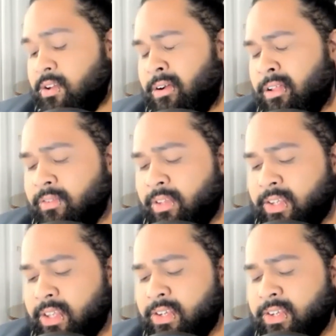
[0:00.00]
all of these
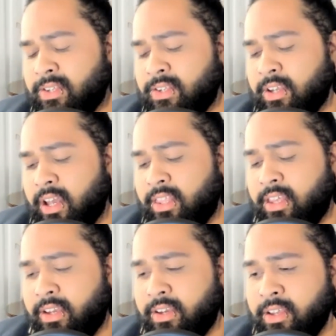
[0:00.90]
things. And I
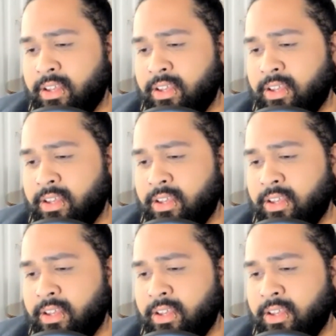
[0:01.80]
think